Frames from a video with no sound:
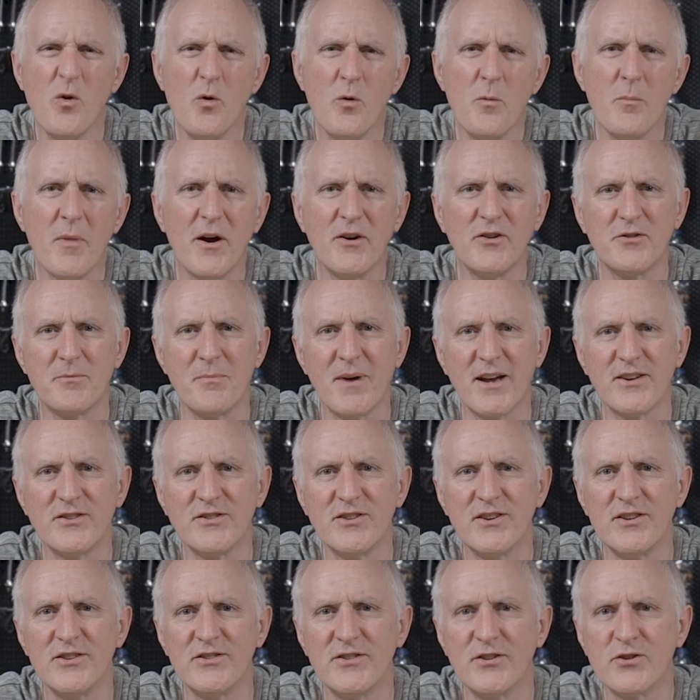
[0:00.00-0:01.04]
almost
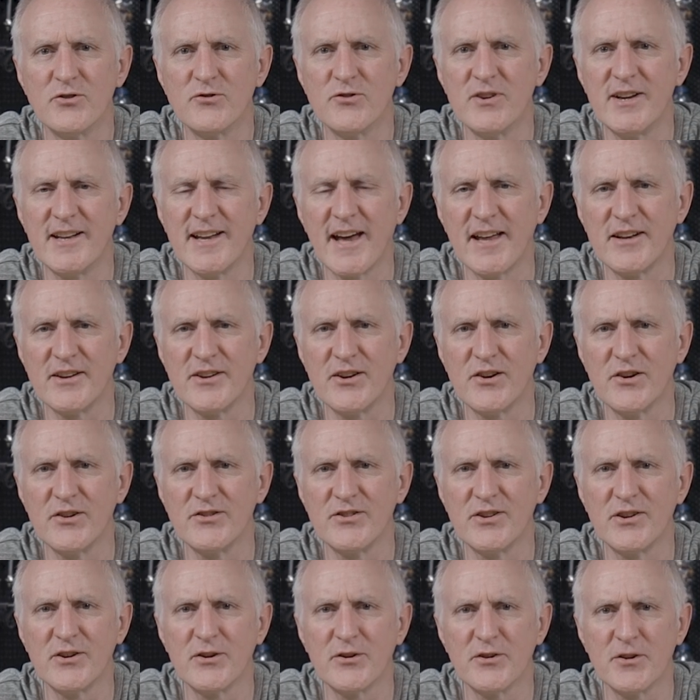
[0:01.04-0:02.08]
matches the green
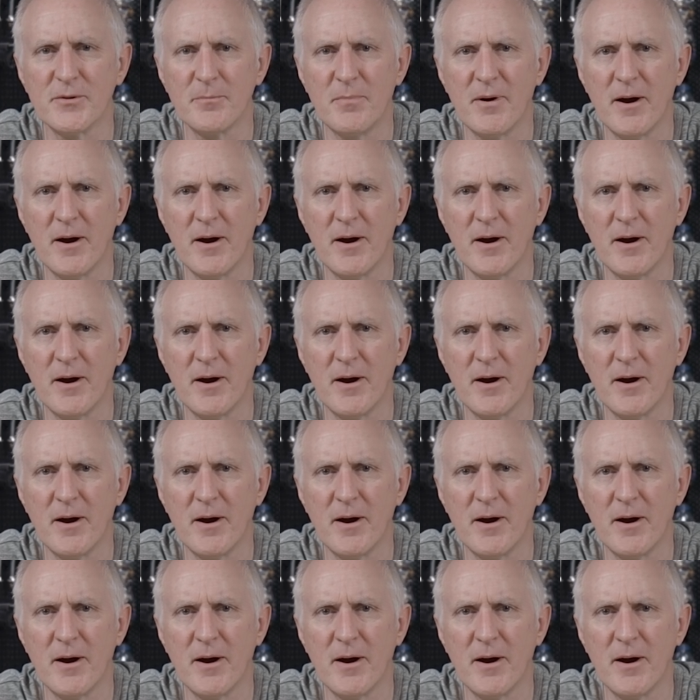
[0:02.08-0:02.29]
anodizing on the